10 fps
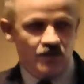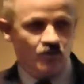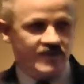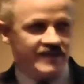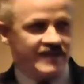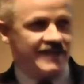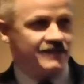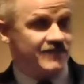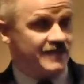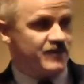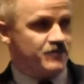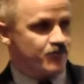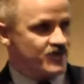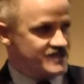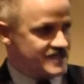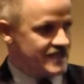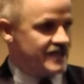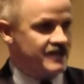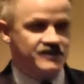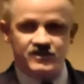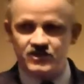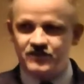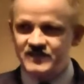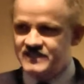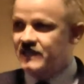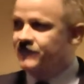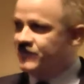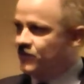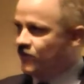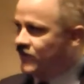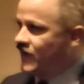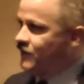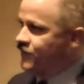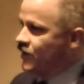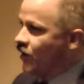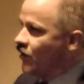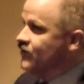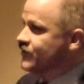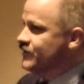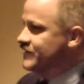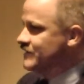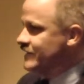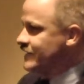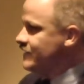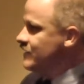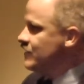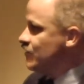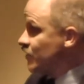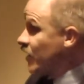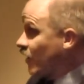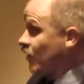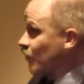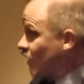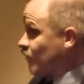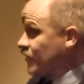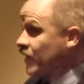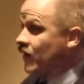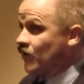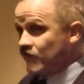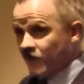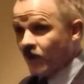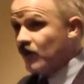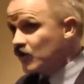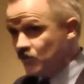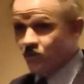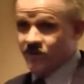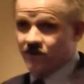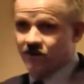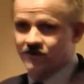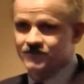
We can maybe pretend to be something we're not, but ultimately, we are what we are. We are who we are.